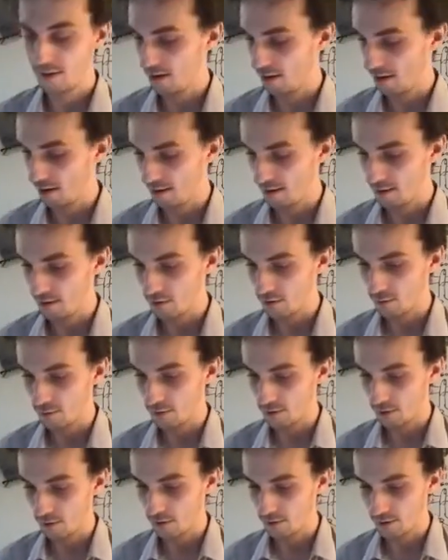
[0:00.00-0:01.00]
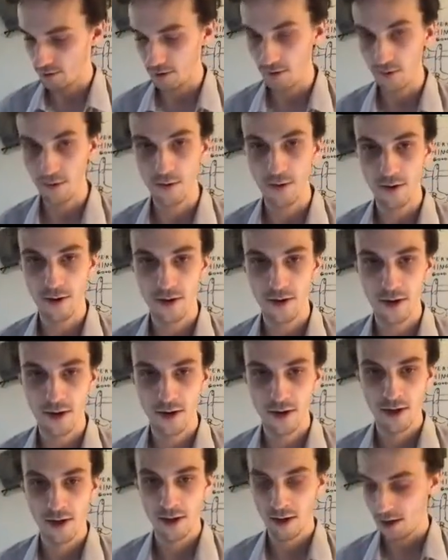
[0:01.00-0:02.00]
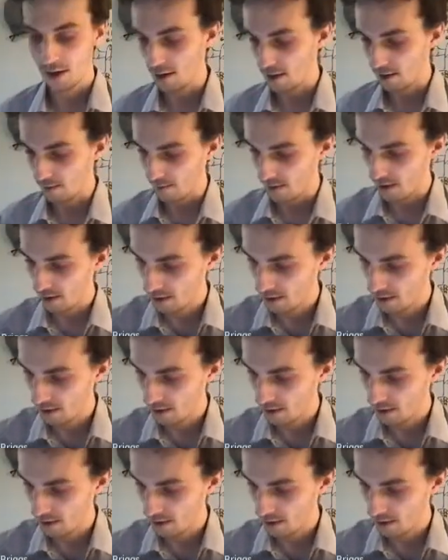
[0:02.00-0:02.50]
uh, these two results. So um,